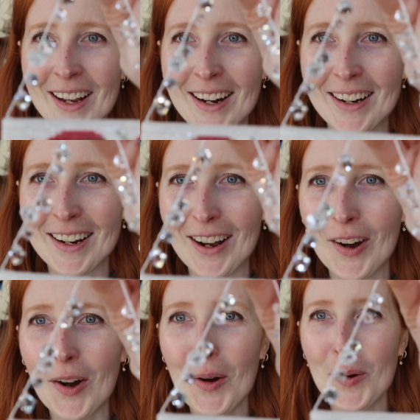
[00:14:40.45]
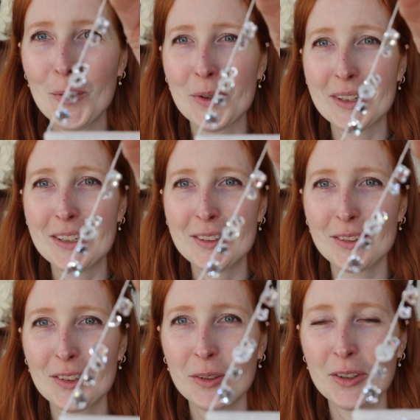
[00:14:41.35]
And these are
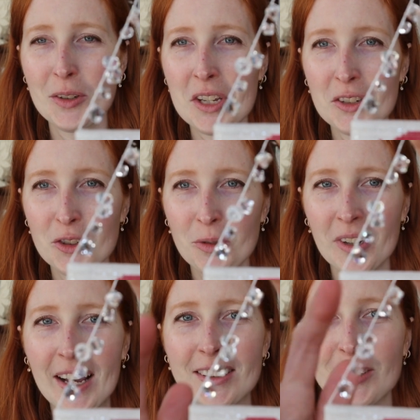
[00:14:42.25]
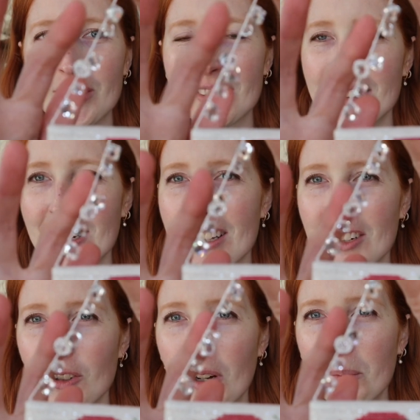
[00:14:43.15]
so they, as you can see, they
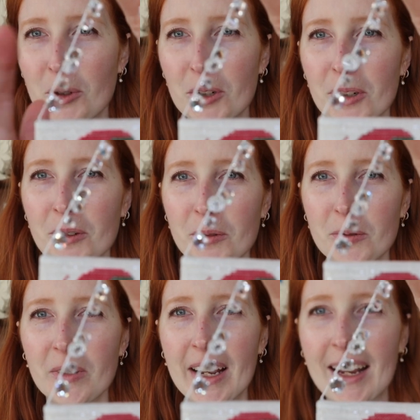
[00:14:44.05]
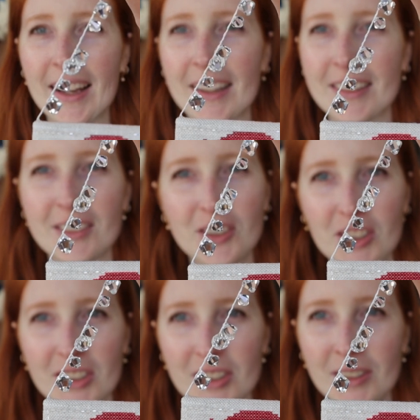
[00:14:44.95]
tremble and
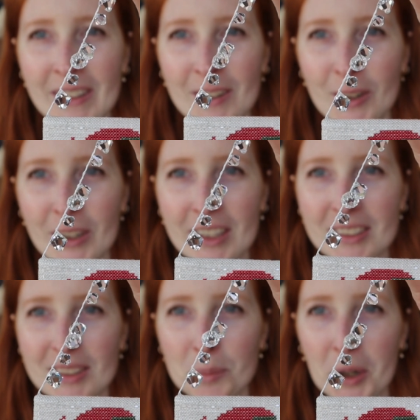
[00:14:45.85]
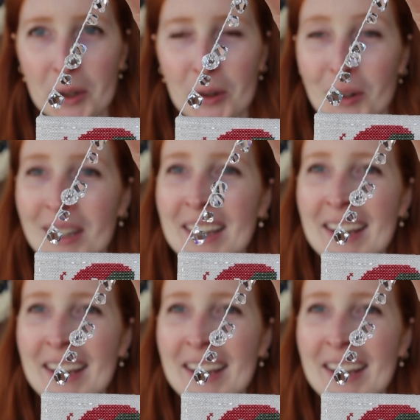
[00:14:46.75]
just glitter and sparkle.